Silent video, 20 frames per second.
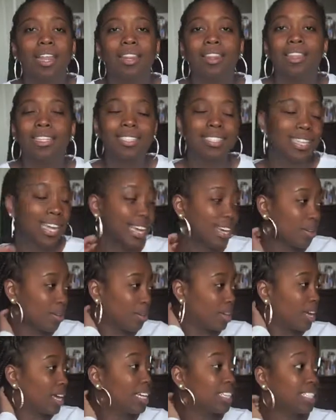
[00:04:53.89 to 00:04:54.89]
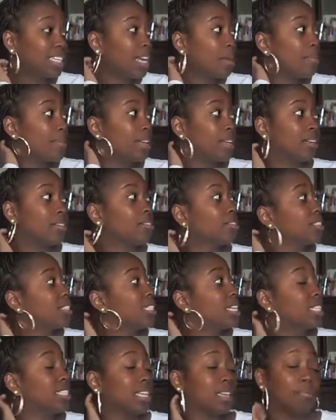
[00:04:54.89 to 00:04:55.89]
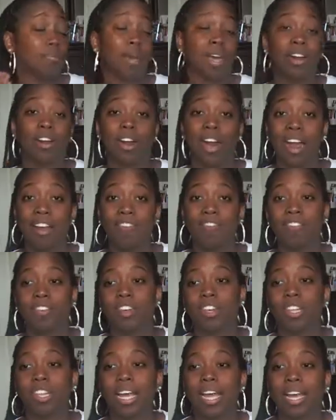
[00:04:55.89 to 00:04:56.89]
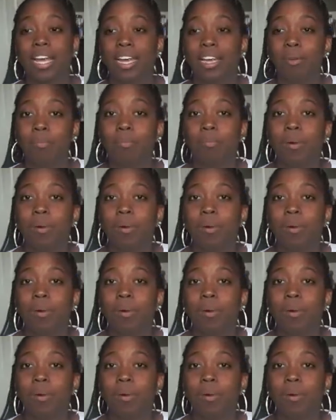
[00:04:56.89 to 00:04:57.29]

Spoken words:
The steak, it should have been seasoned better, I feel like.